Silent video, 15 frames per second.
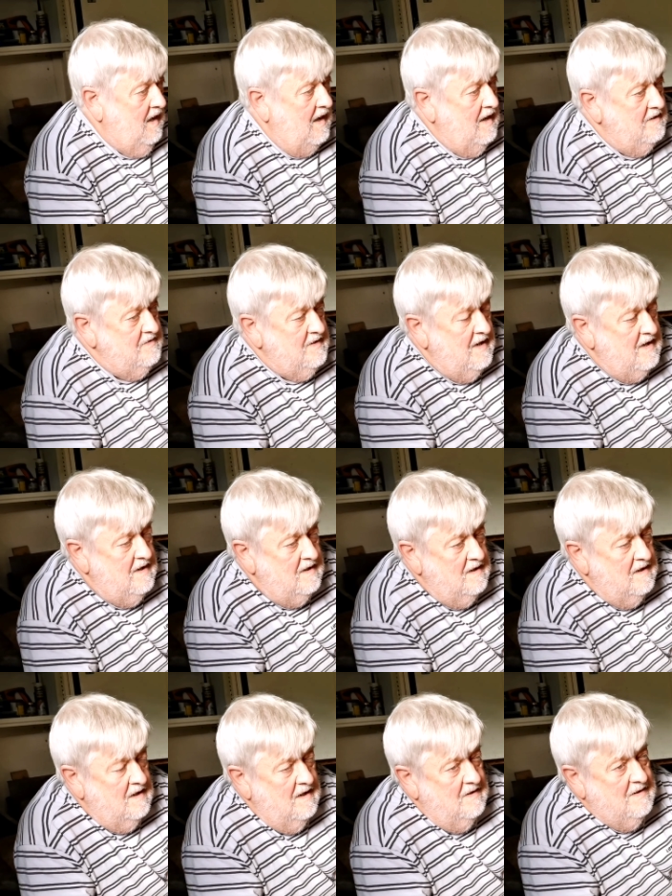and
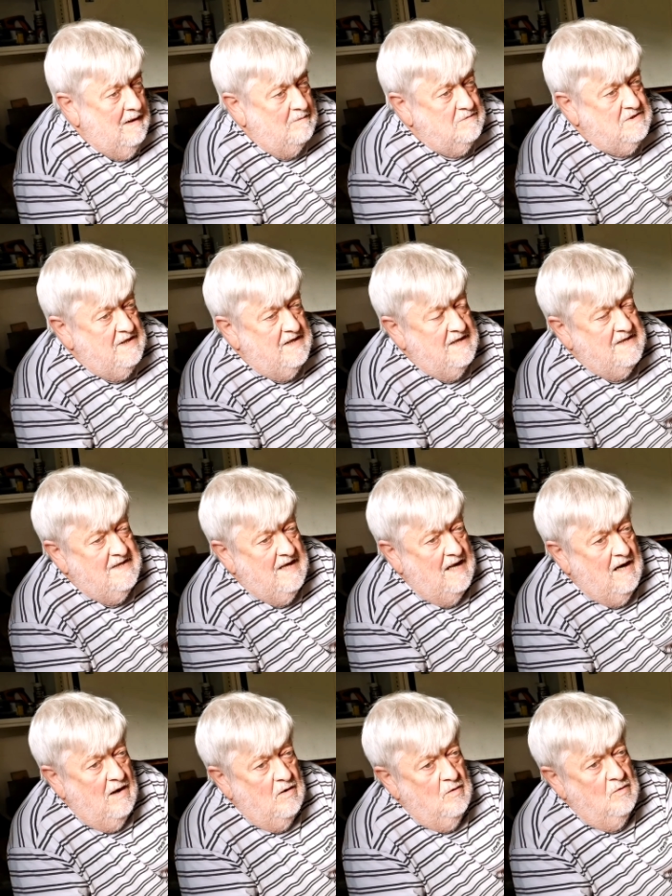that was in a
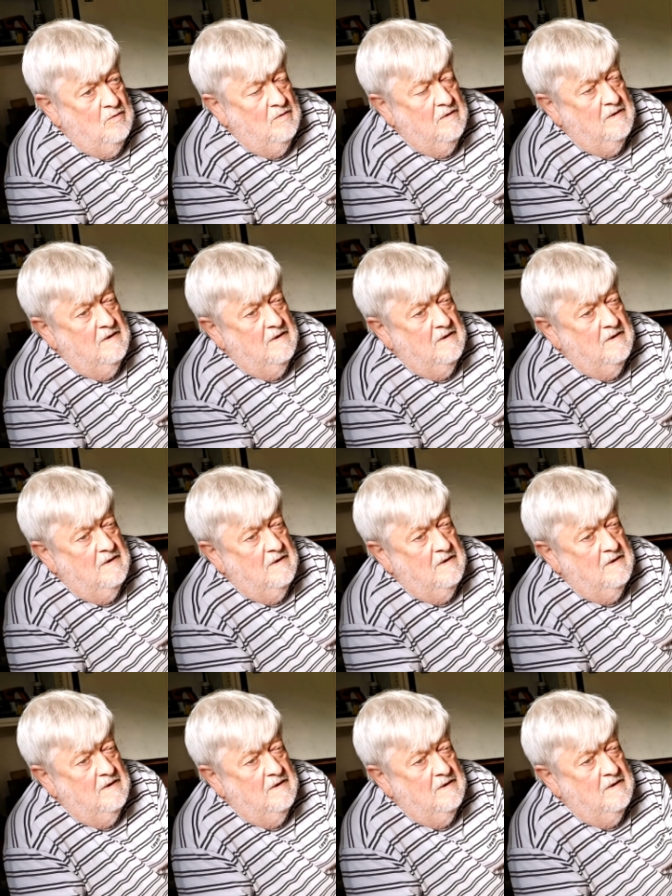yellow